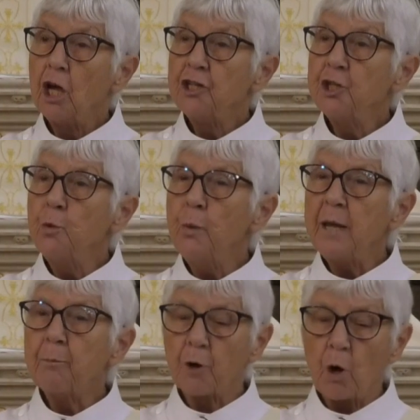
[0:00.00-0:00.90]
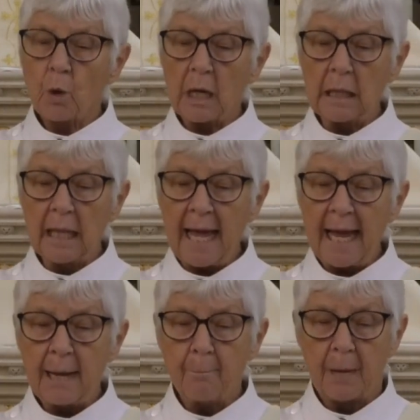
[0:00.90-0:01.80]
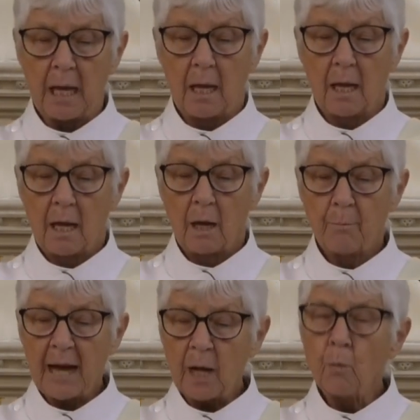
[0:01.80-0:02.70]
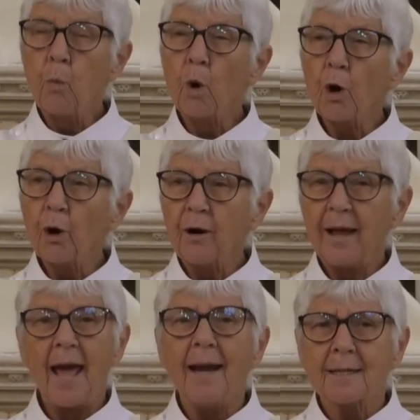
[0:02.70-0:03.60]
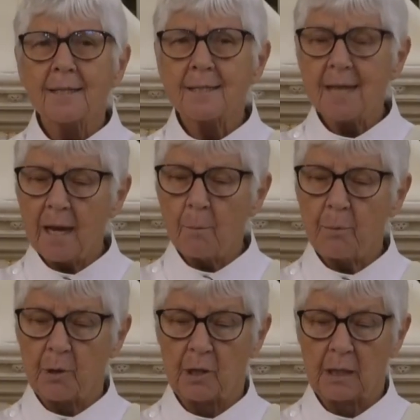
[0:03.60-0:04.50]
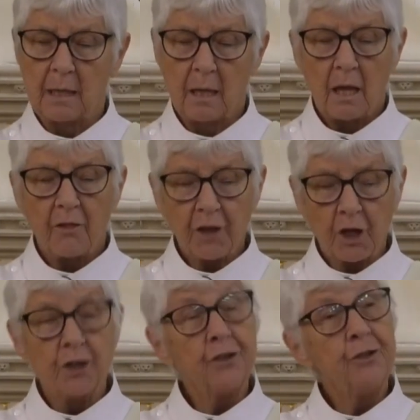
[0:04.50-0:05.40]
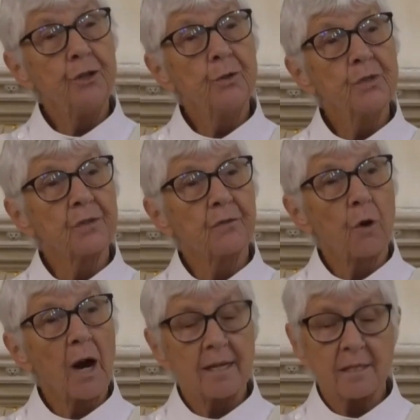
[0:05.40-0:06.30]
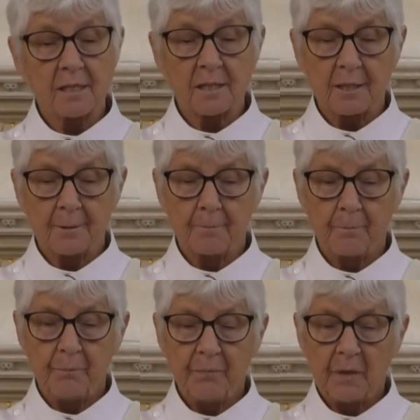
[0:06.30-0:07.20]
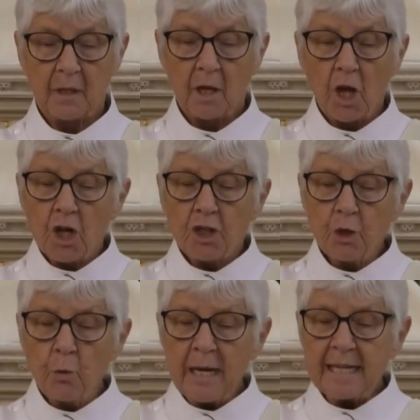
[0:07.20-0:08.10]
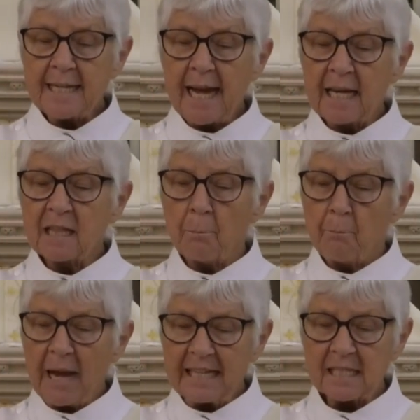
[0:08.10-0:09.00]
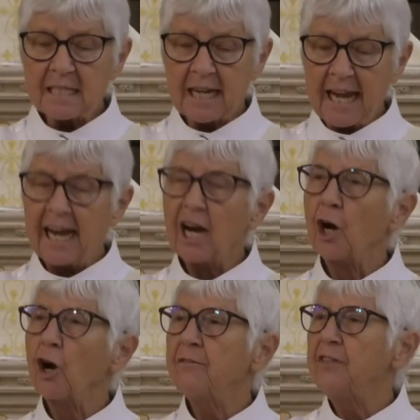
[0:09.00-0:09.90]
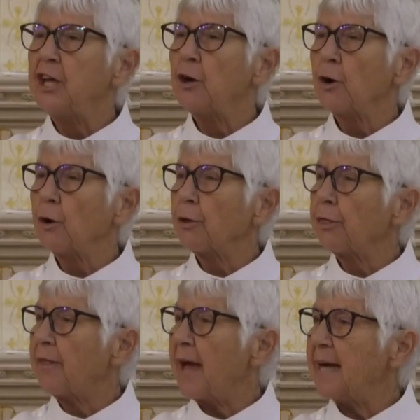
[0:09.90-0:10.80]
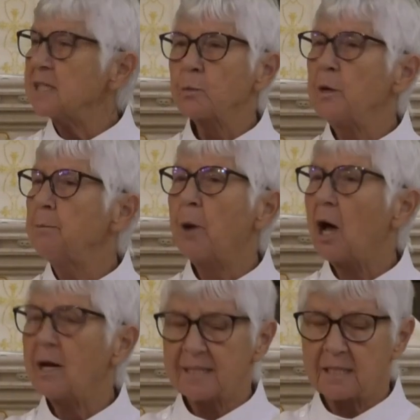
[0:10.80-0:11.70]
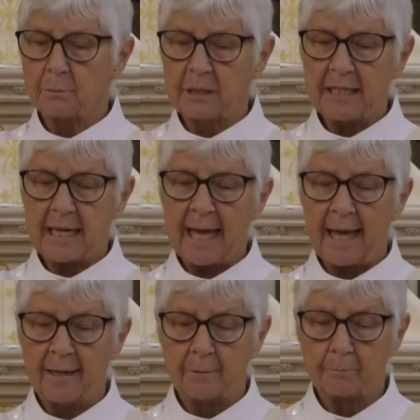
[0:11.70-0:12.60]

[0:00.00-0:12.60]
Do we proclaim by word and example the good news of Christ? Do we take the best care of the earth as we possibly can?